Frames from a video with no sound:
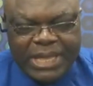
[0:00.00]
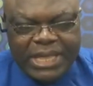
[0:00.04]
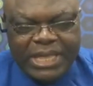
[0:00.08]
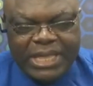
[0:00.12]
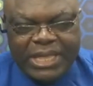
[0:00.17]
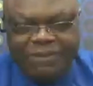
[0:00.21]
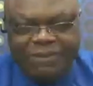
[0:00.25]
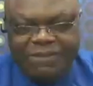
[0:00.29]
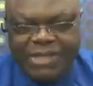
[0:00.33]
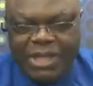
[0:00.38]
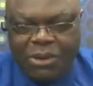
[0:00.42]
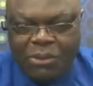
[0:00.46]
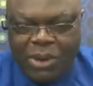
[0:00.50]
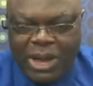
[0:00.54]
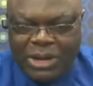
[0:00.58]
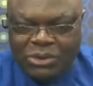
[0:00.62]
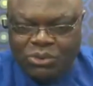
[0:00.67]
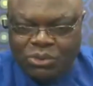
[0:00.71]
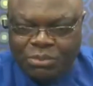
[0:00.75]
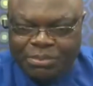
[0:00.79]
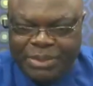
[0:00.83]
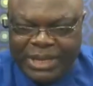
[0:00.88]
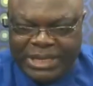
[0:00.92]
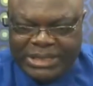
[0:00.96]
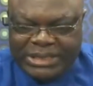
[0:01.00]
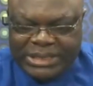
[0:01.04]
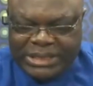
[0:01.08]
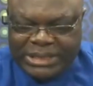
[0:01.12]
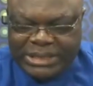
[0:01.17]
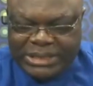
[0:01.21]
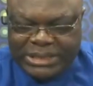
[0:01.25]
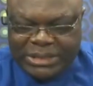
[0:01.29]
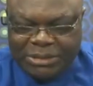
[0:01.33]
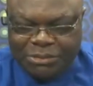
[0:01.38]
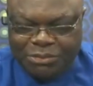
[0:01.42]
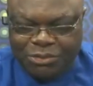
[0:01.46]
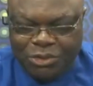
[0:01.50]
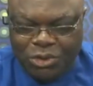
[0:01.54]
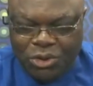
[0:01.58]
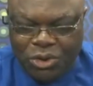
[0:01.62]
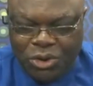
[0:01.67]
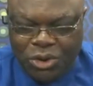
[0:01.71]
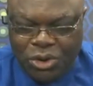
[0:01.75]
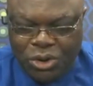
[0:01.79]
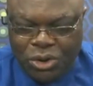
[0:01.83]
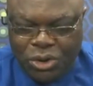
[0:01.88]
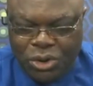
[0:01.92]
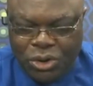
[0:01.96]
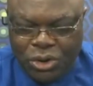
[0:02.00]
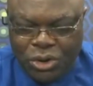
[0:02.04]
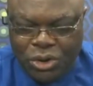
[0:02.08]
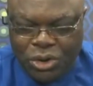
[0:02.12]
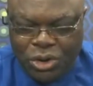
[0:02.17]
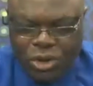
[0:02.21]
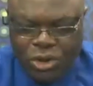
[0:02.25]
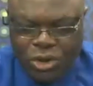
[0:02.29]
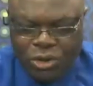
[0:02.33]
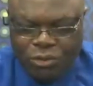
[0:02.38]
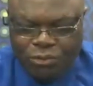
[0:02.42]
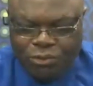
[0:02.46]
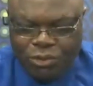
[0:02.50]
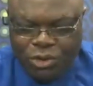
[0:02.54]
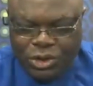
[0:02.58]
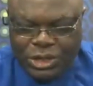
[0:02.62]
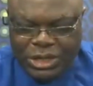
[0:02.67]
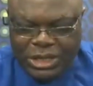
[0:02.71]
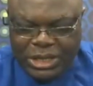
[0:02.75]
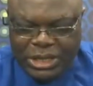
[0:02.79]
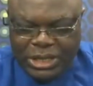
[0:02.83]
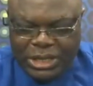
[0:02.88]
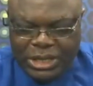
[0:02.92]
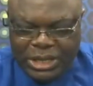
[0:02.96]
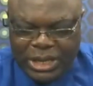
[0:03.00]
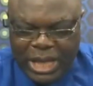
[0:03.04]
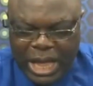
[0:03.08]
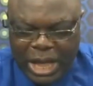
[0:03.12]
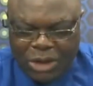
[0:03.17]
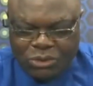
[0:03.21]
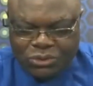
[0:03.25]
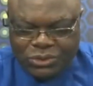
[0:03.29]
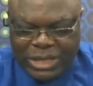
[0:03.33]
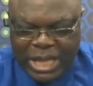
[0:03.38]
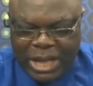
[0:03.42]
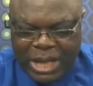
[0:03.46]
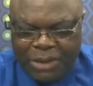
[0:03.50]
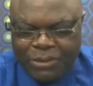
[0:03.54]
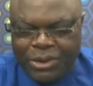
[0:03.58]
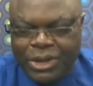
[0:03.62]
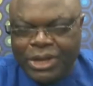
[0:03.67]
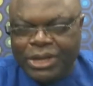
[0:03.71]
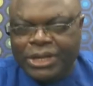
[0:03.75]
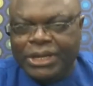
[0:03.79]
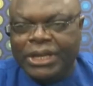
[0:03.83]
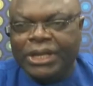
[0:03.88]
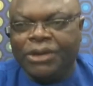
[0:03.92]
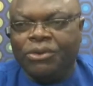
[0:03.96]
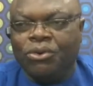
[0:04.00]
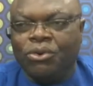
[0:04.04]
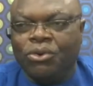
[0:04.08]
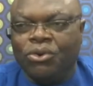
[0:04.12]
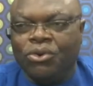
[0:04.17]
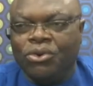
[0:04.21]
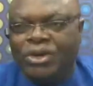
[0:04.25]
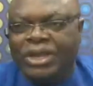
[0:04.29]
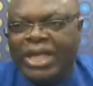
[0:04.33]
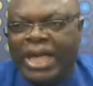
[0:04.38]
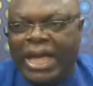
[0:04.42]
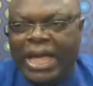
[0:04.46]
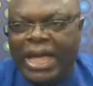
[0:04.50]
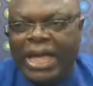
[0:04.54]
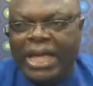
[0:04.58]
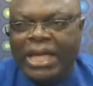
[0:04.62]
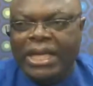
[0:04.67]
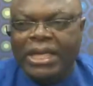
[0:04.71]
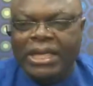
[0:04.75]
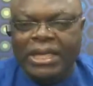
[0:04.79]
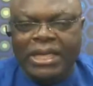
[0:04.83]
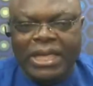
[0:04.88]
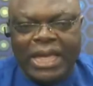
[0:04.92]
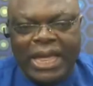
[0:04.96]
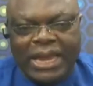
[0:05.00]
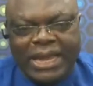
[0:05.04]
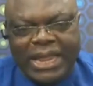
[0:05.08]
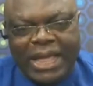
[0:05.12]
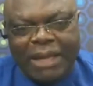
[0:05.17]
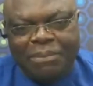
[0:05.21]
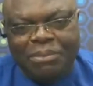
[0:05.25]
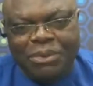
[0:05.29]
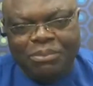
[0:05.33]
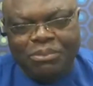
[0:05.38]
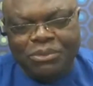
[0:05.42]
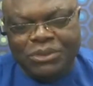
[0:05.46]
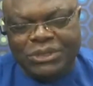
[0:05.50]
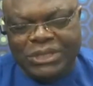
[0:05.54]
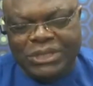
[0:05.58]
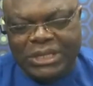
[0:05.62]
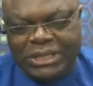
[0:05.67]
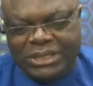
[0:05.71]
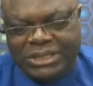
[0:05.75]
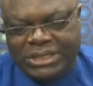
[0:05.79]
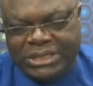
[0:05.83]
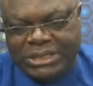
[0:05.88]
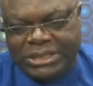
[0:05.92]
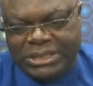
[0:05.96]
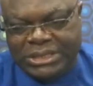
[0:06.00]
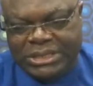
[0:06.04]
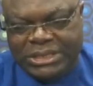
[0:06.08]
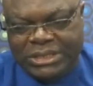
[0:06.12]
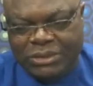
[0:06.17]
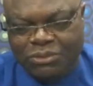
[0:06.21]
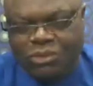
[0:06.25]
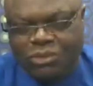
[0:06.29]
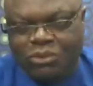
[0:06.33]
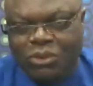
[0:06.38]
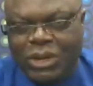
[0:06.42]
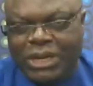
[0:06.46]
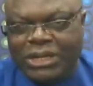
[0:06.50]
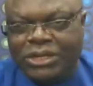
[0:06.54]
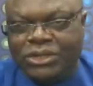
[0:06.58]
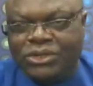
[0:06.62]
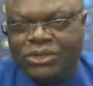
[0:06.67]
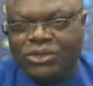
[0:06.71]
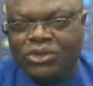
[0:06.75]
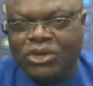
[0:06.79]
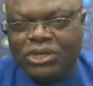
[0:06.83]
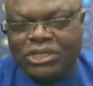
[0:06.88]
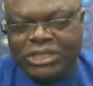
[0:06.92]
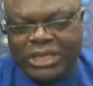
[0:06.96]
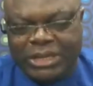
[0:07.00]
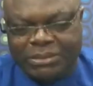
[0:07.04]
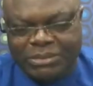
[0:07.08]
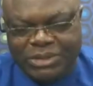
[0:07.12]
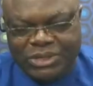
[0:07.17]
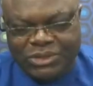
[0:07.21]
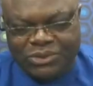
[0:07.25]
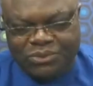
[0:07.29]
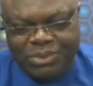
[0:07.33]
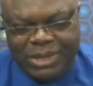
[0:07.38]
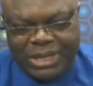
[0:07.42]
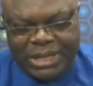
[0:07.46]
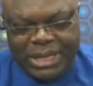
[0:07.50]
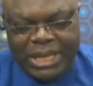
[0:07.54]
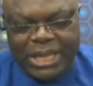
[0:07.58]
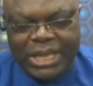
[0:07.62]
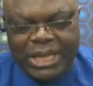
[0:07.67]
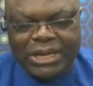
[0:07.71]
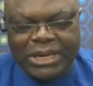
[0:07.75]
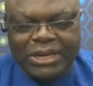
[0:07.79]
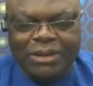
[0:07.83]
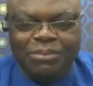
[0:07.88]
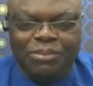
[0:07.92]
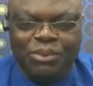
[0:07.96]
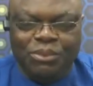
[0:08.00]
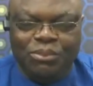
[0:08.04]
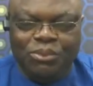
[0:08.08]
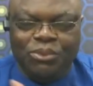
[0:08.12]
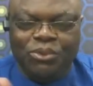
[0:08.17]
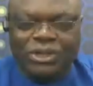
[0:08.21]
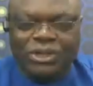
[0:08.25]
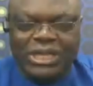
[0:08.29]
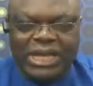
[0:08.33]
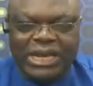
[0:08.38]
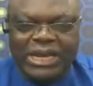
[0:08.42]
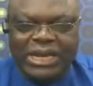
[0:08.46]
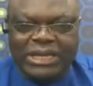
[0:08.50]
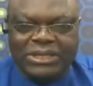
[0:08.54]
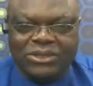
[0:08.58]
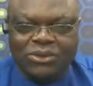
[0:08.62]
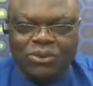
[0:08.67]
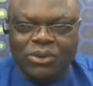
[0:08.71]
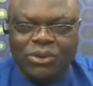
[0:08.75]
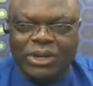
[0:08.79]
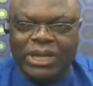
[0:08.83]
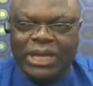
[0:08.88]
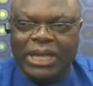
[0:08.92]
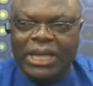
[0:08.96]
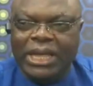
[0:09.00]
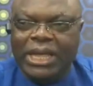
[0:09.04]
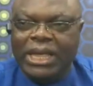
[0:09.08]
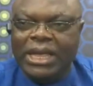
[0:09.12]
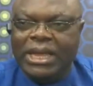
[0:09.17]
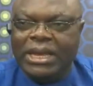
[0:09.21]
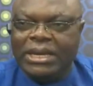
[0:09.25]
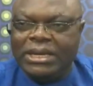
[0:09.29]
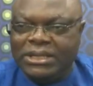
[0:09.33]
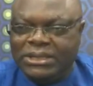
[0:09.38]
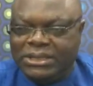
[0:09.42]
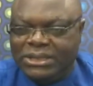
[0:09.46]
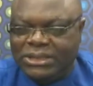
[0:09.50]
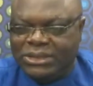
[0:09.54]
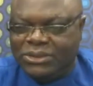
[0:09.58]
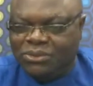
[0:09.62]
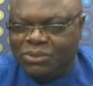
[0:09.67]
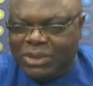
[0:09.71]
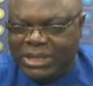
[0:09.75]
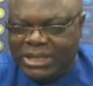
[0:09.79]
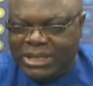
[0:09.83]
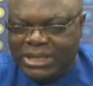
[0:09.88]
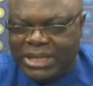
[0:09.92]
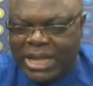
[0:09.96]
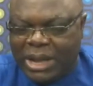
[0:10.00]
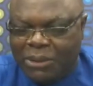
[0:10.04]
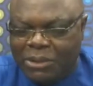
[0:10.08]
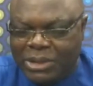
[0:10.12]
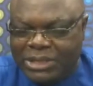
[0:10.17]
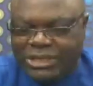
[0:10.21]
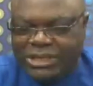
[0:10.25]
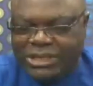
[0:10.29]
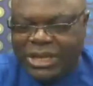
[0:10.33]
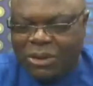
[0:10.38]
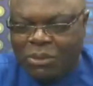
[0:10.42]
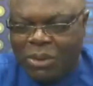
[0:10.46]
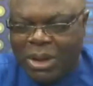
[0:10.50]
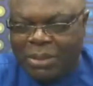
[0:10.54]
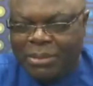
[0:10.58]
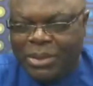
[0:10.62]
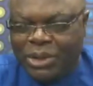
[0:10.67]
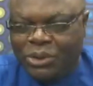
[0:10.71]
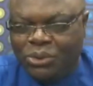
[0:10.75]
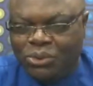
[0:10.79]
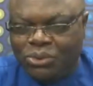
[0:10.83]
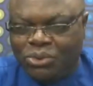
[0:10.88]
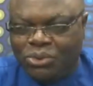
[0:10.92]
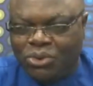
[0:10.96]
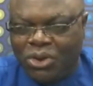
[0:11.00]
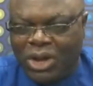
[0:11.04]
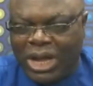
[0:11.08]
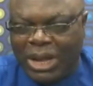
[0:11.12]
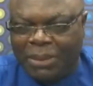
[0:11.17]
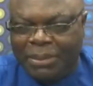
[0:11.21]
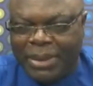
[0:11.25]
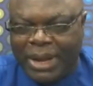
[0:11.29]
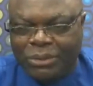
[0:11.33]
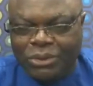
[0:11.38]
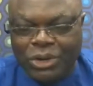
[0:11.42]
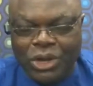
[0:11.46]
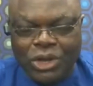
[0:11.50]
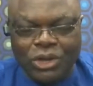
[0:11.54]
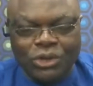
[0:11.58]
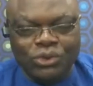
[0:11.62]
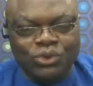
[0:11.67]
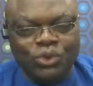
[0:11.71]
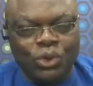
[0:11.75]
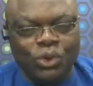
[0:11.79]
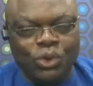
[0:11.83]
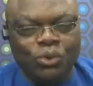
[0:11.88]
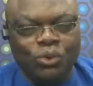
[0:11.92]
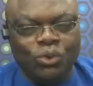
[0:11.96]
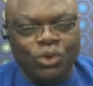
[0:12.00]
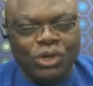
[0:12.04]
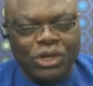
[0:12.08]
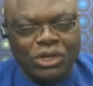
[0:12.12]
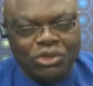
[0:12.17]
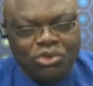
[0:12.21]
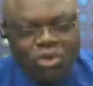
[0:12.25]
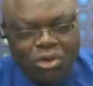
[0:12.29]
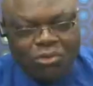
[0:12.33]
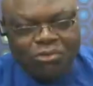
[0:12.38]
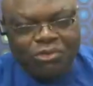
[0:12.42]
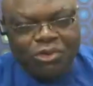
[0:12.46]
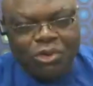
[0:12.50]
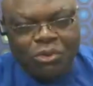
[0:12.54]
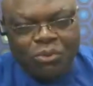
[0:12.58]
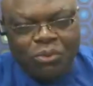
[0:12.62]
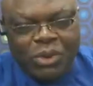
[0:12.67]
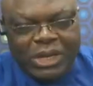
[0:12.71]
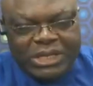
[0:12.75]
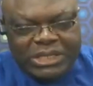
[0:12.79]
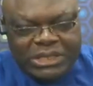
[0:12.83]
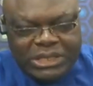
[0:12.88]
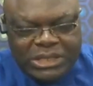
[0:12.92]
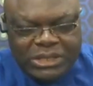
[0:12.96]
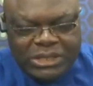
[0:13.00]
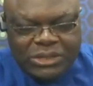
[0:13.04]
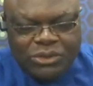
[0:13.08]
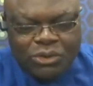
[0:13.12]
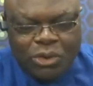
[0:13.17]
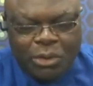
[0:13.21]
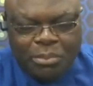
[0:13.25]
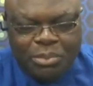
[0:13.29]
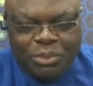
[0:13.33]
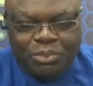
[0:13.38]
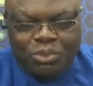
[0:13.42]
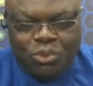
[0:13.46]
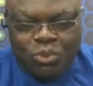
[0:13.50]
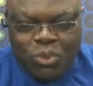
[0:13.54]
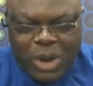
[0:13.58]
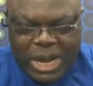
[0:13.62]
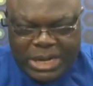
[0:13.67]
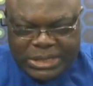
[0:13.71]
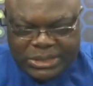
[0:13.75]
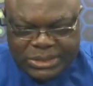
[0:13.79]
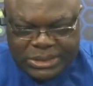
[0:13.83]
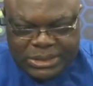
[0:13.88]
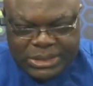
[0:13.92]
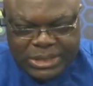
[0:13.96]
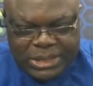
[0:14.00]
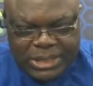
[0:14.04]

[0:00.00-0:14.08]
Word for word: If they want to debate anything for for the house now, they go go there, hear their people say, see this thing, we want to discuss on this week. The people go tell them, say, okay, this is what now waiting they want to make you talk about. So you go to talk from waiting your people want.